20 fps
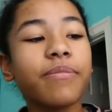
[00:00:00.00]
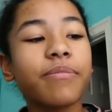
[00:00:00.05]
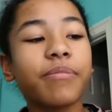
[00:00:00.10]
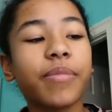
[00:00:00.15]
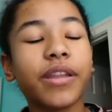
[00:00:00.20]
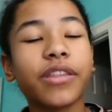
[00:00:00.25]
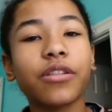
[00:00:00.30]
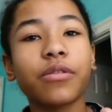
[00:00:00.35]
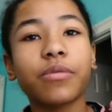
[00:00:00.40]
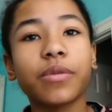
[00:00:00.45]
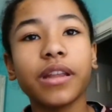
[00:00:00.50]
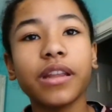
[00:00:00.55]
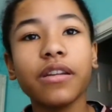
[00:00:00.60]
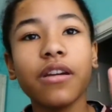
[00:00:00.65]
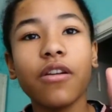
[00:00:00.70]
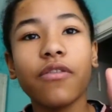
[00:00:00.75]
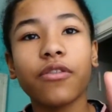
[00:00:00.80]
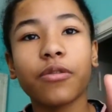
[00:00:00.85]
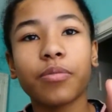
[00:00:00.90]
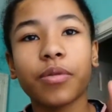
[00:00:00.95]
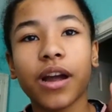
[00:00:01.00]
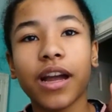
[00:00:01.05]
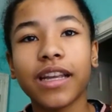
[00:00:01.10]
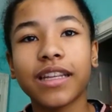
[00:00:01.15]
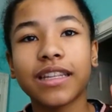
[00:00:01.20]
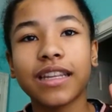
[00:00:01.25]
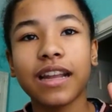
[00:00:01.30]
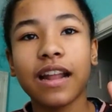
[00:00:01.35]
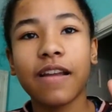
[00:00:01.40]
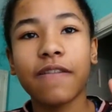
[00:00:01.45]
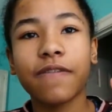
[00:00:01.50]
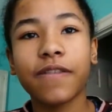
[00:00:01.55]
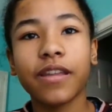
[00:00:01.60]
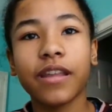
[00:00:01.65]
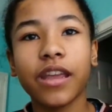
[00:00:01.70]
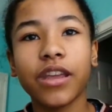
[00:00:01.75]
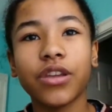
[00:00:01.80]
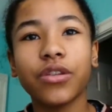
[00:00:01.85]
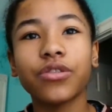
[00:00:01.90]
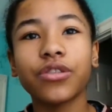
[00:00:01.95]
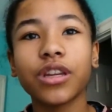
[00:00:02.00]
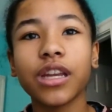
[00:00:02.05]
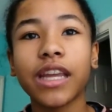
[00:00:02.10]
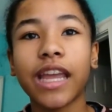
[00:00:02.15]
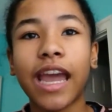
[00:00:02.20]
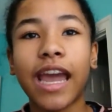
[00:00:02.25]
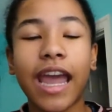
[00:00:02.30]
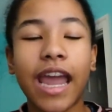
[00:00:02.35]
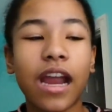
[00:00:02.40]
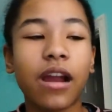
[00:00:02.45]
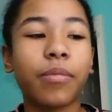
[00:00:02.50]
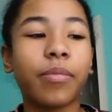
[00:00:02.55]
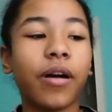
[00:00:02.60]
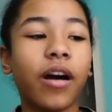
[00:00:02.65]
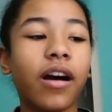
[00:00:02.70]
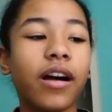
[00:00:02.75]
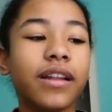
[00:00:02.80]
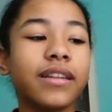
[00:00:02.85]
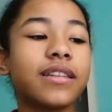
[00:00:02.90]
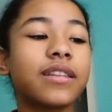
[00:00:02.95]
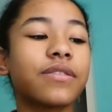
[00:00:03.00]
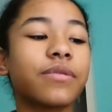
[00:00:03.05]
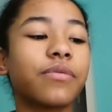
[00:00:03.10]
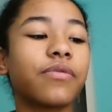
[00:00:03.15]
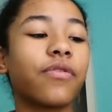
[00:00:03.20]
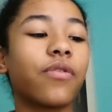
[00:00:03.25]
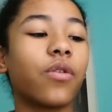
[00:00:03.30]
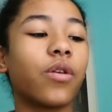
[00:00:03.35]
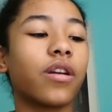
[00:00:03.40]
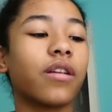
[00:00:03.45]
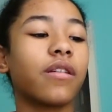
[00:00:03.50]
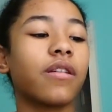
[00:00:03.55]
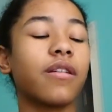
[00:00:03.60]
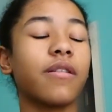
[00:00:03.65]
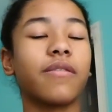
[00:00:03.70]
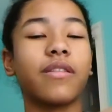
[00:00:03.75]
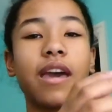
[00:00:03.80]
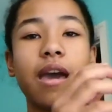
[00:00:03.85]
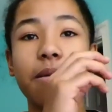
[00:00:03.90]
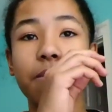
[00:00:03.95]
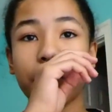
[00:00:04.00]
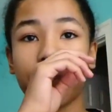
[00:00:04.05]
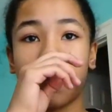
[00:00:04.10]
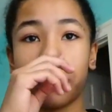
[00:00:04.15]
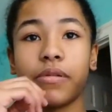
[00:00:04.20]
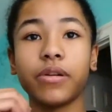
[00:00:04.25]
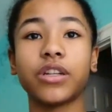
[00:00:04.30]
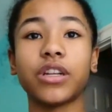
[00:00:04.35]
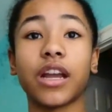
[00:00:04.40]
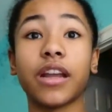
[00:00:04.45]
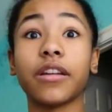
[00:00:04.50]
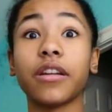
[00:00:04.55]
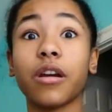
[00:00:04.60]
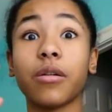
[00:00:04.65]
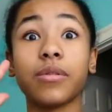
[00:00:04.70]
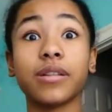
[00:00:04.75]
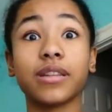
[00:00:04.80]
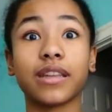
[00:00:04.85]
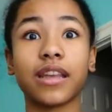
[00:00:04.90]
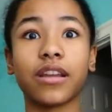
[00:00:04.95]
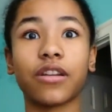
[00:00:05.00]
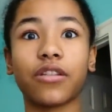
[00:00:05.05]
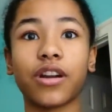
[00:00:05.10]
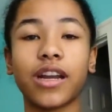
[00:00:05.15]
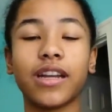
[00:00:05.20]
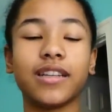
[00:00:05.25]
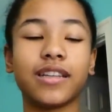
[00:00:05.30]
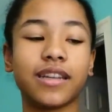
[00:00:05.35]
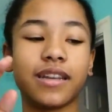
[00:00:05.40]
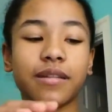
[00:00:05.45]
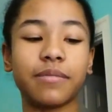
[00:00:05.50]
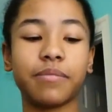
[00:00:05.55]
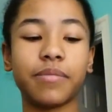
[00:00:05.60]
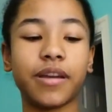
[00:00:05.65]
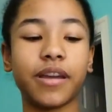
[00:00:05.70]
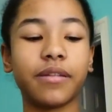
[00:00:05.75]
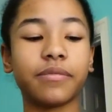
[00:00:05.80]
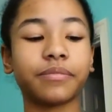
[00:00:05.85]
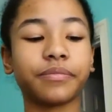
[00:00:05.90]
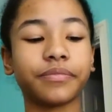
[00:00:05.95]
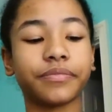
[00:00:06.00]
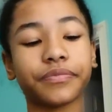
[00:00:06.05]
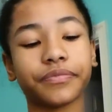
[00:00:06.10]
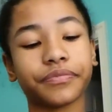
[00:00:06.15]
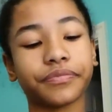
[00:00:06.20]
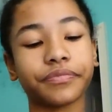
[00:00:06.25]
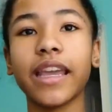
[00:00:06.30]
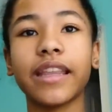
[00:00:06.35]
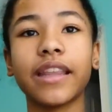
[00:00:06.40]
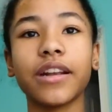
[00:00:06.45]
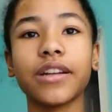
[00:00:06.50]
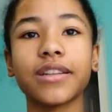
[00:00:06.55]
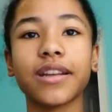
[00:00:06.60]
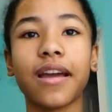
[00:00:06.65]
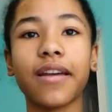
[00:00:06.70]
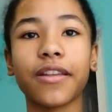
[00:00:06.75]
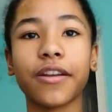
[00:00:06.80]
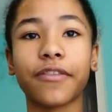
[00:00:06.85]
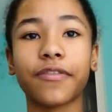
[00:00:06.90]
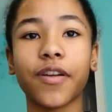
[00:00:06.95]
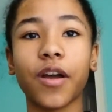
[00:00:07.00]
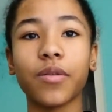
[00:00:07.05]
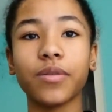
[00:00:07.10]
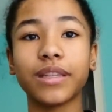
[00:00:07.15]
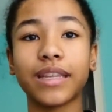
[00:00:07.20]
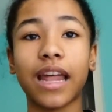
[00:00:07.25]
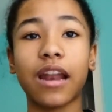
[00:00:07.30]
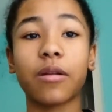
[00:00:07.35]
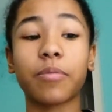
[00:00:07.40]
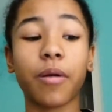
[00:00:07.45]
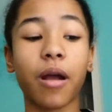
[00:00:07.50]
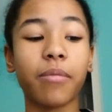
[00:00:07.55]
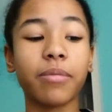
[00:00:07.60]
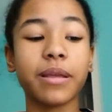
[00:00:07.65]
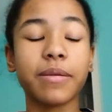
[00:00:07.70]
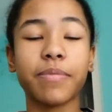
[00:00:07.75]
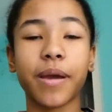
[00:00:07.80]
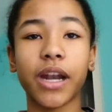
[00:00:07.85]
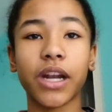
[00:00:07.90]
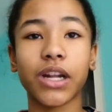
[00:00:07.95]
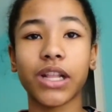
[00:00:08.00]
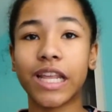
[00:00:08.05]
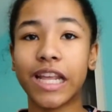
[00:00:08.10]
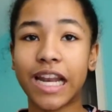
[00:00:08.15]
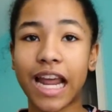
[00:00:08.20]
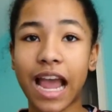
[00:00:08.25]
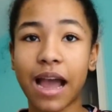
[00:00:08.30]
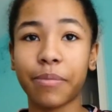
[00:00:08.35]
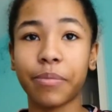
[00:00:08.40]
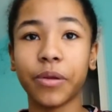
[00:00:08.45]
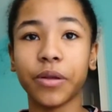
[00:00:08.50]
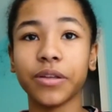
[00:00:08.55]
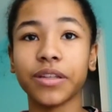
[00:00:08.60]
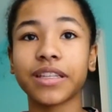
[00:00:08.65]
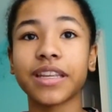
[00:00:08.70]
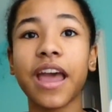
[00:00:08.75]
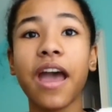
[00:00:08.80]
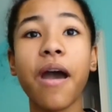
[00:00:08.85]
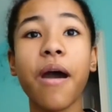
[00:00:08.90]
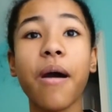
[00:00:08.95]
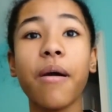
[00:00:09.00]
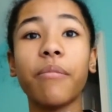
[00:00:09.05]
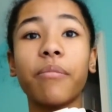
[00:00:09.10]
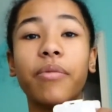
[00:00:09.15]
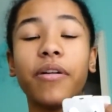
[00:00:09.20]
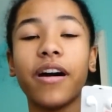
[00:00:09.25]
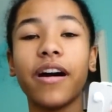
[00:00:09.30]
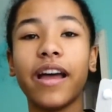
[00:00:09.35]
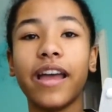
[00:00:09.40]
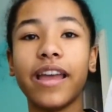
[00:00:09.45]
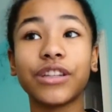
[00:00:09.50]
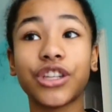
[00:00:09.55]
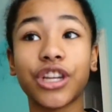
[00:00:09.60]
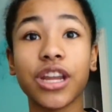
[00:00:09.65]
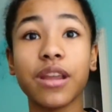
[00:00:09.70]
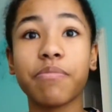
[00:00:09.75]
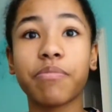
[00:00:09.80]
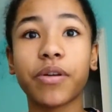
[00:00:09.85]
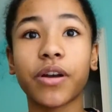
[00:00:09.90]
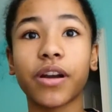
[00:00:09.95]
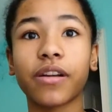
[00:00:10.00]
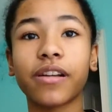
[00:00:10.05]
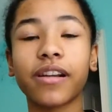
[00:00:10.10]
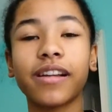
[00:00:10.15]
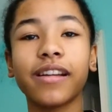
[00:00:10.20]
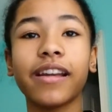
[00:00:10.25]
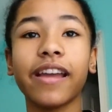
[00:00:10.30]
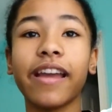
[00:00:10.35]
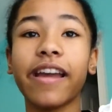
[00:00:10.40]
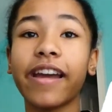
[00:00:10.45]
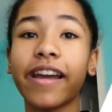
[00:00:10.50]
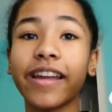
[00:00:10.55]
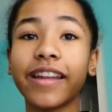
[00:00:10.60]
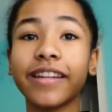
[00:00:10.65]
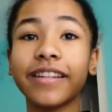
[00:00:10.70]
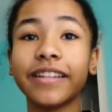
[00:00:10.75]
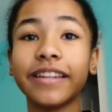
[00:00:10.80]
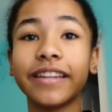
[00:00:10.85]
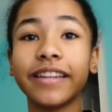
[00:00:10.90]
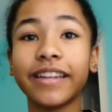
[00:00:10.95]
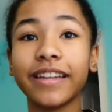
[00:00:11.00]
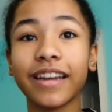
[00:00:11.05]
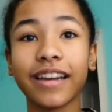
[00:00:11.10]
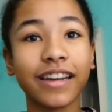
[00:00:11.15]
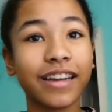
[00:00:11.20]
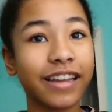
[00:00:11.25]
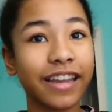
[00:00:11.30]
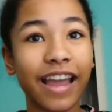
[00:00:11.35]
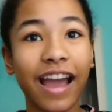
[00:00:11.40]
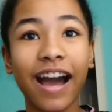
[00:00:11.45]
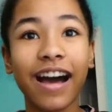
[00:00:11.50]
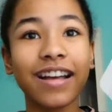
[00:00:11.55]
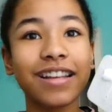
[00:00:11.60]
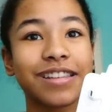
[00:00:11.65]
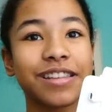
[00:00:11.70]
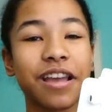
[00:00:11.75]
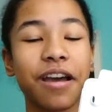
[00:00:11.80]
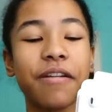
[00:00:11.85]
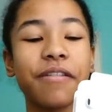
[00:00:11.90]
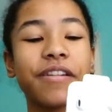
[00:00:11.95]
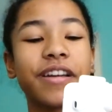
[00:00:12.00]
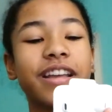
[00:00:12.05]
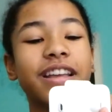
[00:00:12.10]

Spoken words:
But they're really overpriced, and I feel like you should get AirPods for them, which I know is like crazy, but like there's other phones that are probably better than Apple's, but cheaper, and yeah, so.